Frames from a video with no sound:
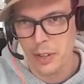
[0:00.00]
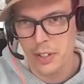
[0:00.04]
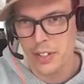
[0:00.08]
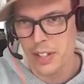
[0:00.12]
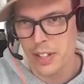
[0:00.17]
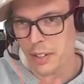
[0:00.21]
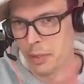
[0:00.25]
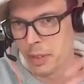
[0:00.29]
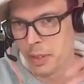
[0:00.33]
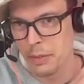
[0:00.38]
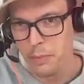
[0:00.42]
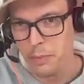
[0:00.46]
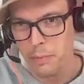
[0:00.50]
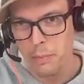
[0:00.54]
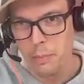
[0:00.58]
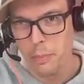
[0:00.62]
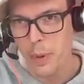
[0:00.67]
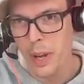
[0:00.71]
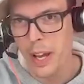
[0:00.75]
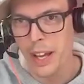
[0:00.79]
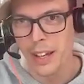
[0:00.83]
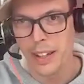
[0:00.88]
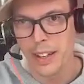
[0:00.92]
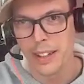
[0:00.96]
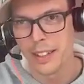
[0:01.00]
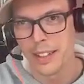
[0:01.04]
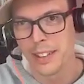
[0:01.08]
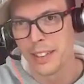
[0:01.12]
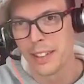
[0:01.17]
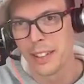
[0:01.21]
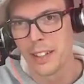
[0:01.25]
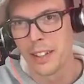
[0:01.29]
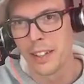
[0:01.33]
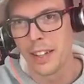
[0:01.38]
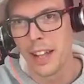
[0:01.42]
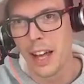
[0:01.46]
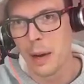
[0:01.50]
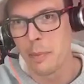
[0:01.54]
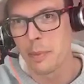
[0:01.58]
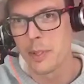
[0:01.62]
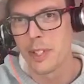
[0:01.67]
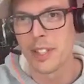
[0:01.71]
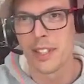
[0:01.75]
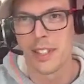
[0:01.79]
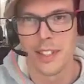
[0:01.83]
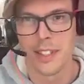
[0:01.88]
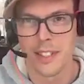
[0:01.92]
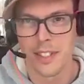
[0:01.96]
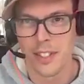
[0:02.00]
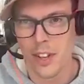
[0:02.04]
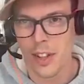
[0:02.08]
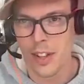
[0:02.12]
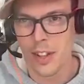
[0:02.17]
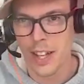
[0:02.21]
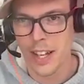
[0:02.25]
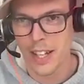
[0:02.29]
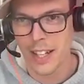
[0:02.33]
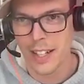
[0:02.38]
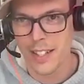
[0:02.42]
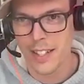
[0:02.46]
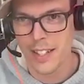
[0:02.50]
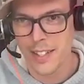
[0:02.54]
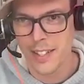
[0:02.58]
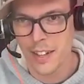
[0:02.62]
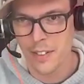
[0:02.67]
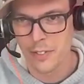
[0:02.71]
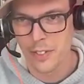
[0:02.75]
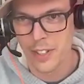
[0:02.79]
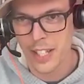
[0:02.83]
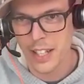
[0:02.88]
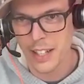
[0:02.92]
talk about bank collapses and all that kind of stuff,